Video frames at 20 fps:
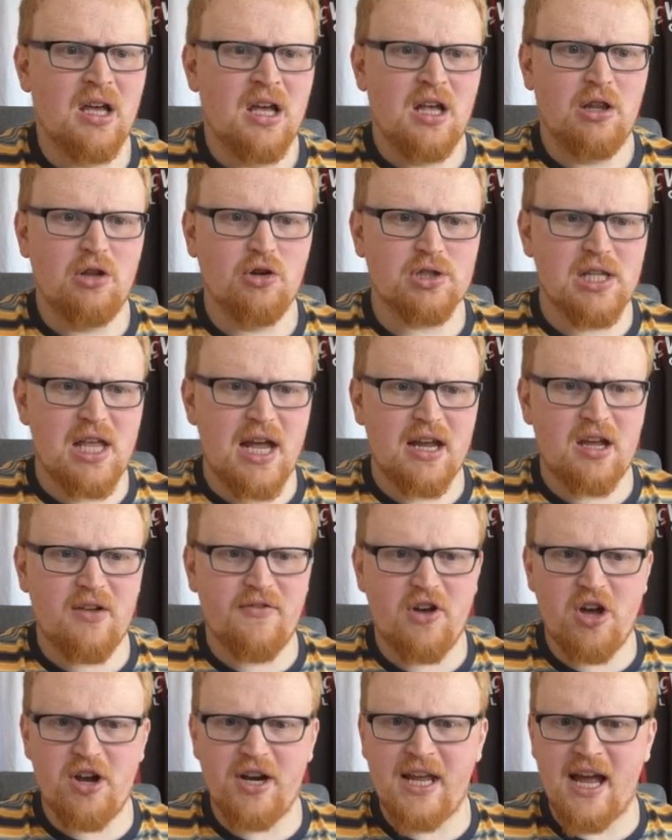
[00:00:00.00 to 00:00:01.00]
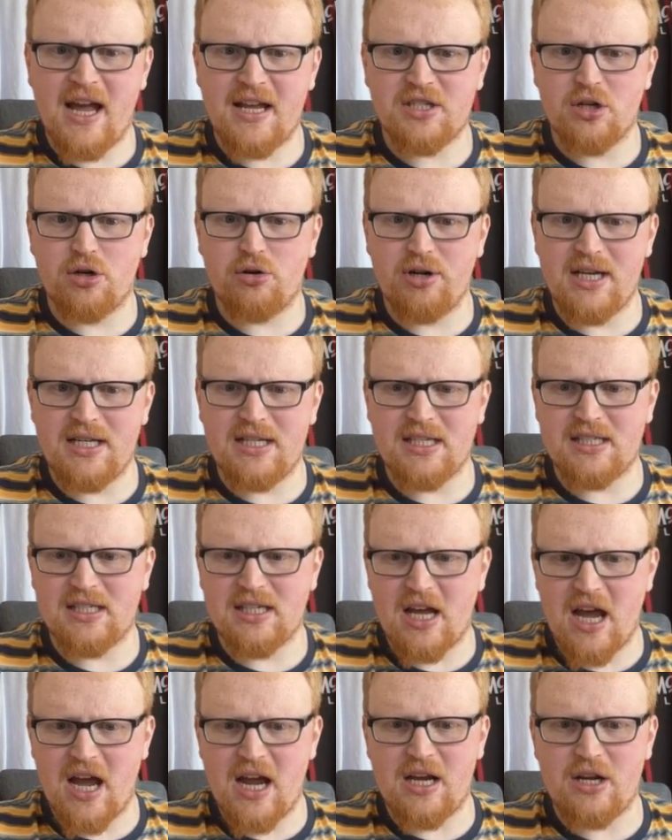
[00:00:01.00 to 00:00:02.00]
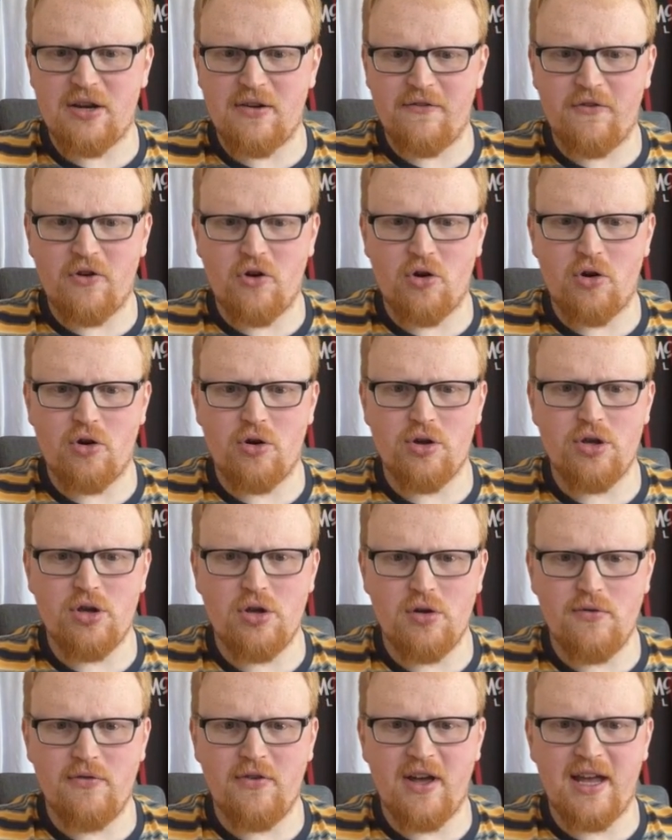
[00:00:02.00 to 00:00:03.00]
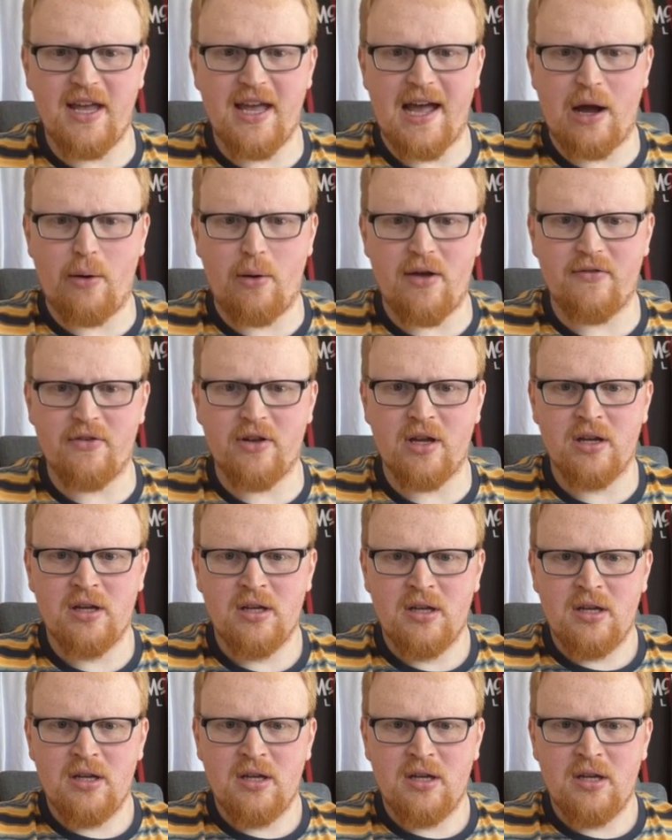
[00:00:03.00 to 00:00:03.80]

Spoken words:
Looks like Cavani has agreed to sign for Juve, however,